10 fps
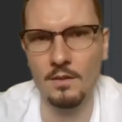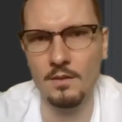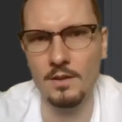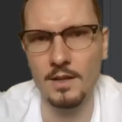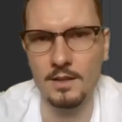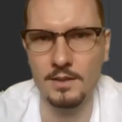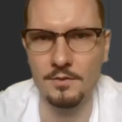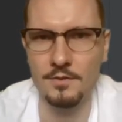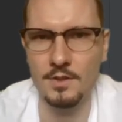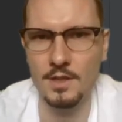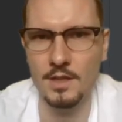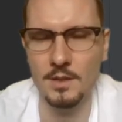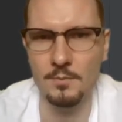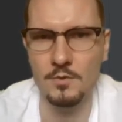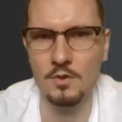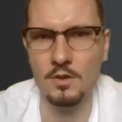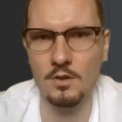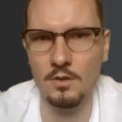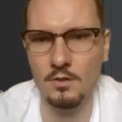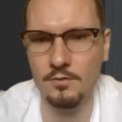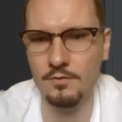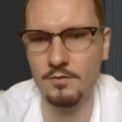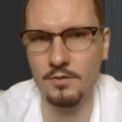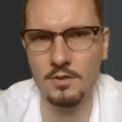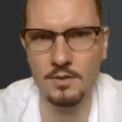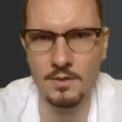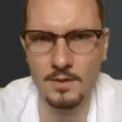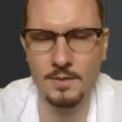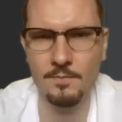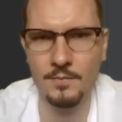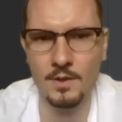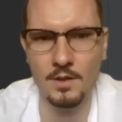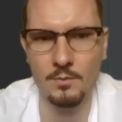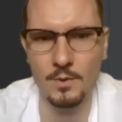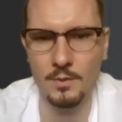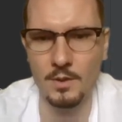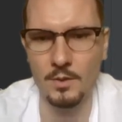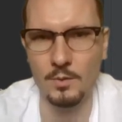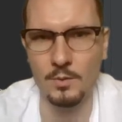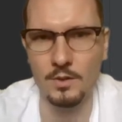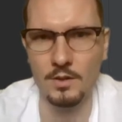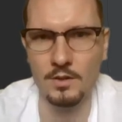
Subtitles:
reactive streams of. We will do the